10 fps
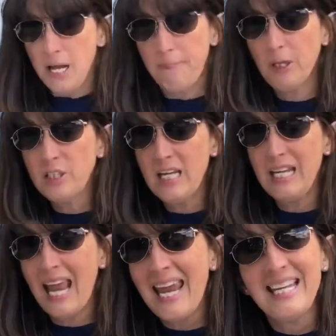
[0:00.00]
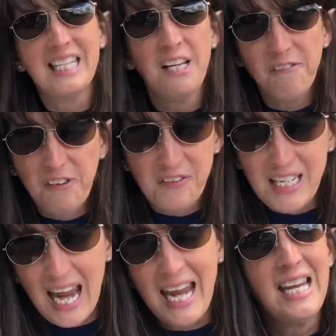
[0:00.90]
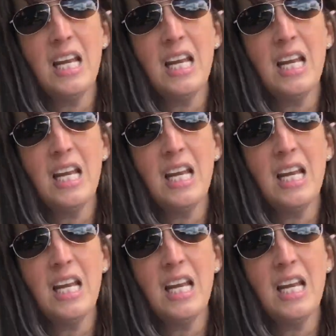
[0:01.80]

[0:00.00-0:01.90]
Built in 1858,